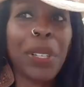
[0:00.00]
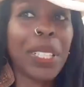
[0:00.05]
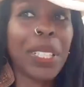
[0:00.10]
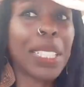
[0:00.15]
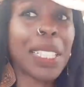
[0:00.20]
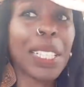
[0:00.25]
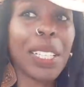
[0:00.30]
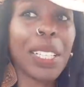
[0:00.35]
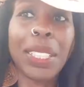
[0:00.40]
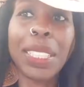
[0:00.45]
to
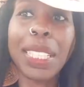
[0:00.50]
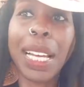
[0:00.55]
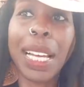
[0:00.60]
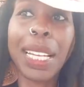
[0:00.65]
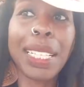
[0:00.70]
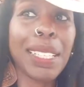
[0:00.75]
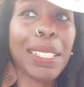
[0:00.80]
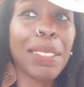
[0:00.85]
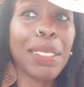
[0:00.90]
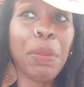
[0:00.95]
know. A lot
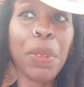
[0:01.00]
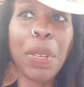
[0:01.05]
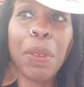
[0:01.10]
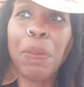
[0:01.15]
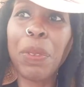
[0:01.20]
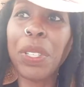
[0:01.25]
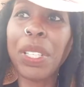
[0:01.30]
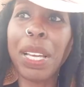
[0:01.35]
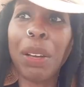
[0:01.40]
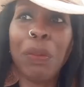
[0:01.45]
of these
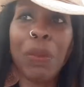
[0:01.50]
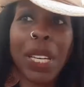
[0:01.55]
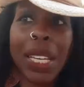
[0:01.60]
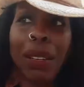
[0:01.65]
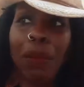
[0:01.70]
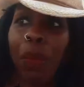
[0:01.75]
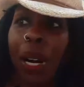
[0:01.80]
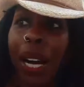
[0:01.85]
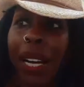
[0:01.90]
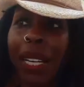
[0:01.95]
people that we
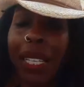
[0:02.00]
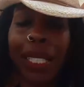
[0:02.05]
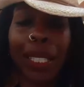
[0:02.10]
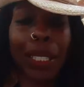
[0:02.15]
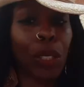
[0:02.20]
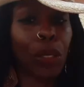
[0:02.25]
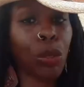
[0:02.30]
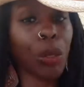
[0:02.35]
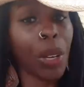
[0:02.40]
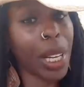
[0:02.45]
admire are
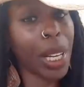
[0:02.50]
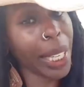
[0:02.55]
drug